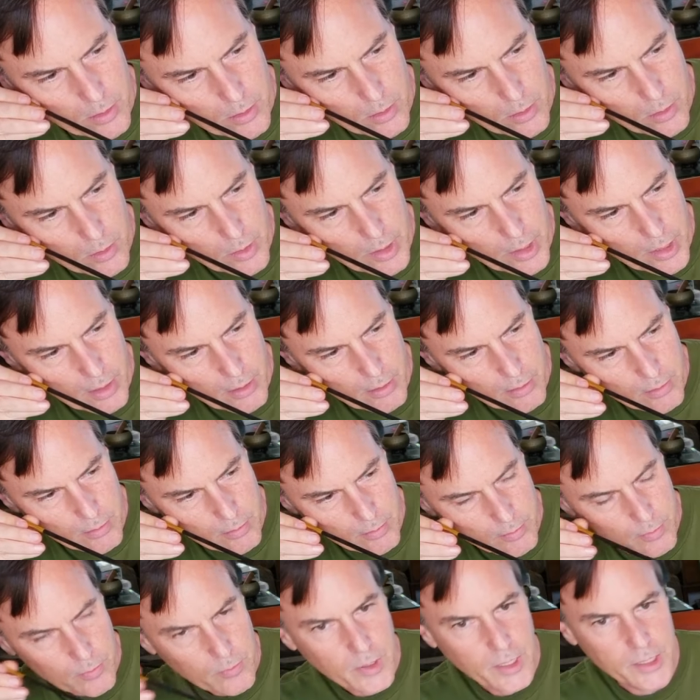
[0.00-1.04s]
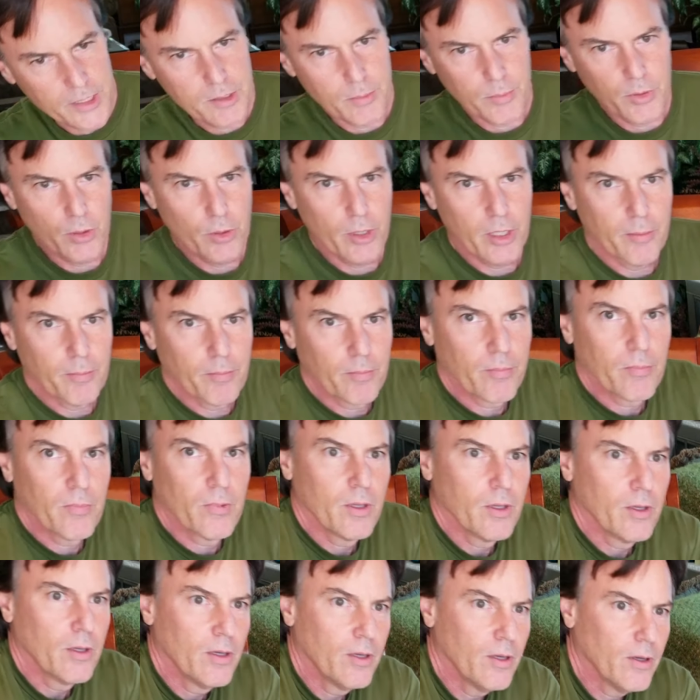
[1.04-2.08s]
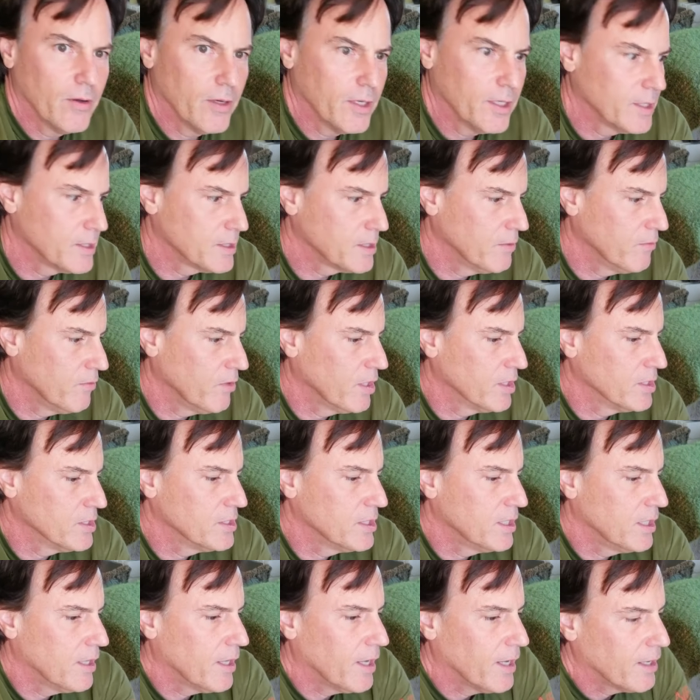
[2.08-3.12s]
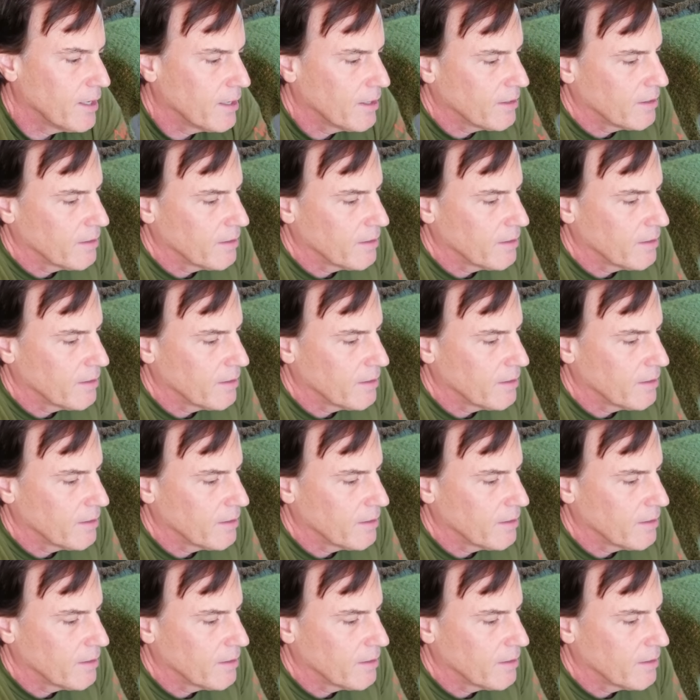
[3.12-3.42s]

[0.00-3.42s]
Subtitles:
Oh yeah, that's a beauty. Let's see if we can see that.